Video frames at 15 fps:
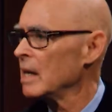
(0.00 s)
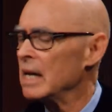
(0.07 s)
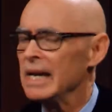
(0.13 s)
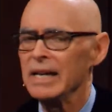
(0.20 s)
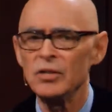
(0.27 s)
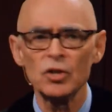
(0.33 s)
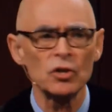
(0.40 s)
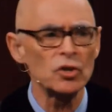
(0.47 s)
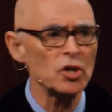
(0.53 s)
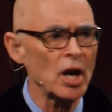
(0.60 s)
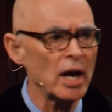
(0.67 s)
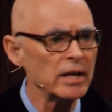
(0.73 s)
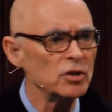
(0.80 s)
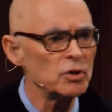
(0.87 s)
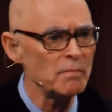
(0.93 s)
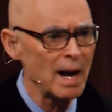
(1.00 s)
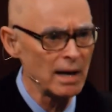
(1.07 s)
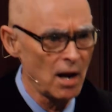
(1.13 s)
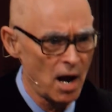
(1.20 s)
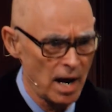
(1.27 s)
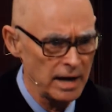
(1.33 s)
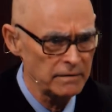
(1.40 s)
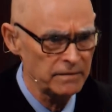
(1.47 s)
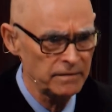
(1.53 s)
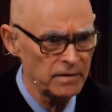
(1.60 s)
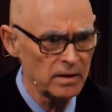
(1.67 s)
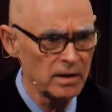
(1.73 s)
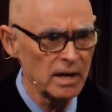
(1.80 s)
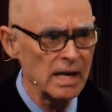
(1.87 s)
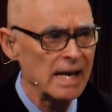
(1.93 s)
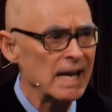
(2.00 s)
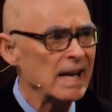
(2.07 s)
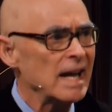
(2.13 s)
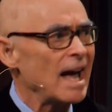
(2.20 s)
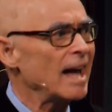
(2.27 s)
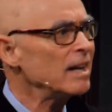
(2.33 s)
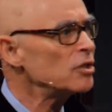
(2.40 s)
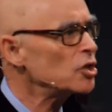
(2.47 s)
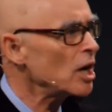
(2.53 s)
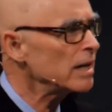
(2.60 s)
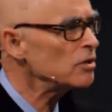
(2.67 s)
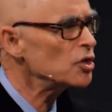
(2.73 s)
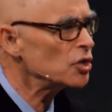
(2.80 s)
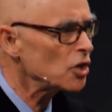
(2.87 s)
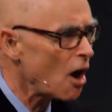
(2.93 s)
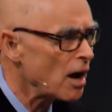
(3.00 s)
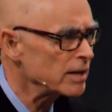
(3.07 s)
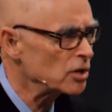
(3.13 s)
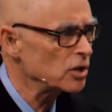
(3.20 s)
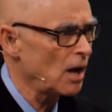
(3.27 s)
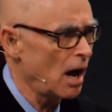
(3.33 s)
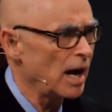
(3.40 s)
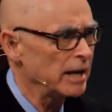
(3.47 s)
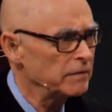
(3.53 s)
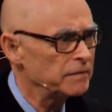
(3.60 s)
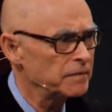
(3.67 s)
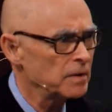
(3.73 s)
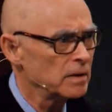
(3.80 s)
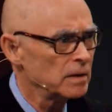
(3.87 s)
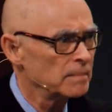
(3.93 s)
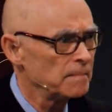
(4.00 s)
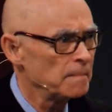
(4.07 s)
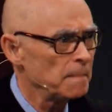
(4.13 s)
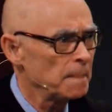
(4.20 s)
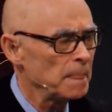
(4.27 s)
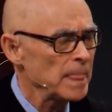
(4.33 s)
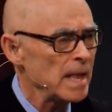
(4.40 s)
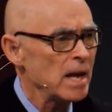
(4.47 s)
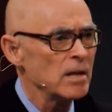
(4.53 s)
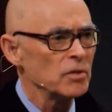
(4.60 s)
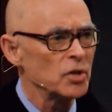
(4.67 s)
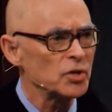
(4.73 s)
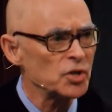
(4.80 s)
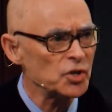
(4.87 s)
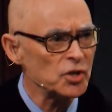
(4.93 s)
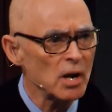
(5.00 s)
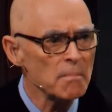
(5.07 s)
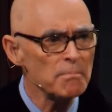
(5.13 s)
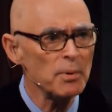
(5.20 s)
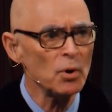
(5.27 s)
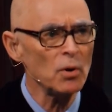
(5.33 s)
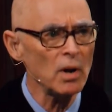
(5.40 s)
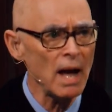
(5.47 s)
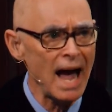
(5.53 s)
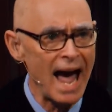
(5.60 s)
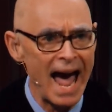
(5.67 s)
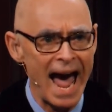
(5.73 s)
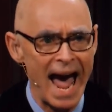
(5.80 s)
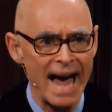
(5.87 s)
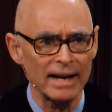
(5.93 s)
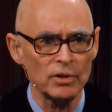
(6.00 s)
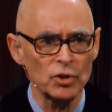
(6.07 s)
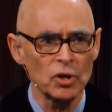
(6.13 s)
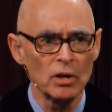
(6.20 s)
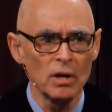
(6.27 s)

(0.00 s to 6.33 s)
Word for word: is it changed my life, and it changed Scott's life. The simple act